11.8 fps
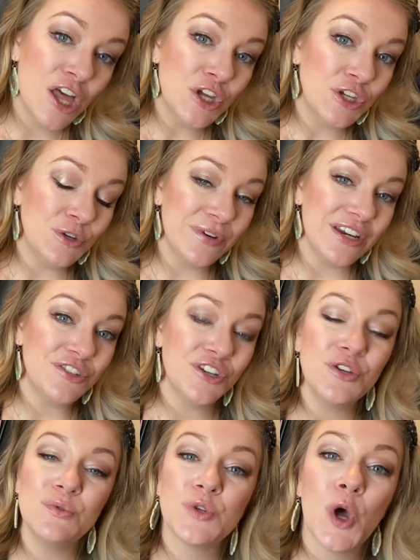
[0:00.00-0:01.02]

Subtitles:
You need to use